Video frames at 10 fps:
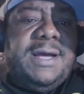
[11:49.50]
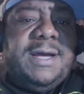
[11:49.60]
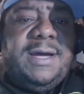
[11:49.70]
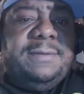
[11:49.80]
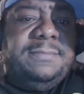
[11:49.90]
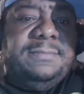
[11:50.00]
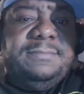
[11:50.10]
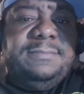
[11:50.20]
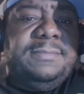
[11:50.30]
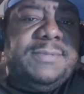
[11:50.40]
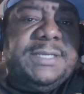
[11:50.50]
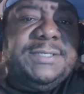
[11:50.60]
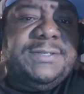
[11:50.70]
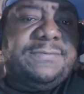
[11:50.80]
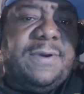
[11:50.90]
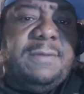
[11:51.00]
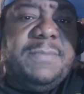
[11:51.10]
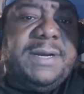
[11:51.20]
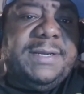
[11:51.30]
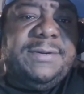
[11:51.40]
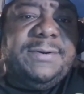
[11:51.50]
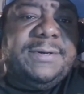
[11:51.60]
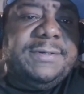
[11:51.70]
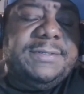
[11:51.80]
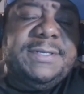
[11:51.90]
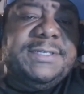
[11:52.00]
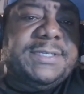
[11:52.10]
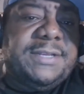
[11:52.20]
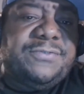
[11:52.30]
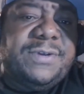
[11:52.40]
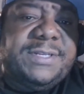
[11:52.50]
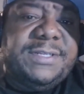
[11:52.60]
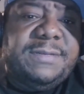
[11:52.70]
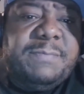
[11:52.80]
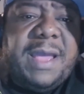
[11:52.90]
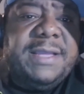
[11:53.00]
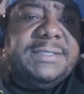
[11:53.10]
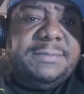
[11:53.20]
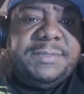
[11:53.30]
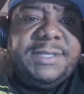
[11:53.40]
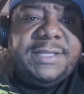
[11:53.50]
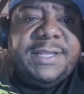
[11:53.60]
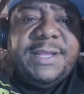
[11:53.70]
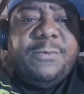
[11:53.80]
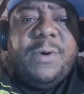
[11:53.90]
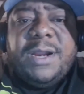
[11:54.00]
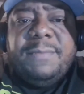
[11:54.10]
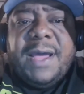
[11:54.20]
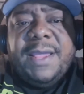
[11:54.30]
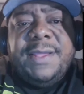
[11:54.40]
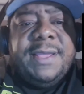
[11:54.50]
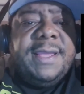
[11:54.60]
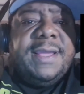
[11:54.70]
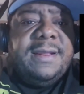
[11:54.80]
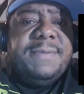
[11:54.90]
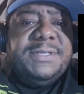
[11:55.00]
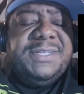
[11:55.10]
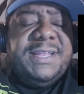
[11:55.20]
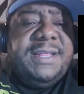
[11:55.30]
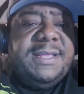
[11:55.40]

um, presses the wrong button, or they just get tricked into buying something that they didn't want to buy. And I bet you they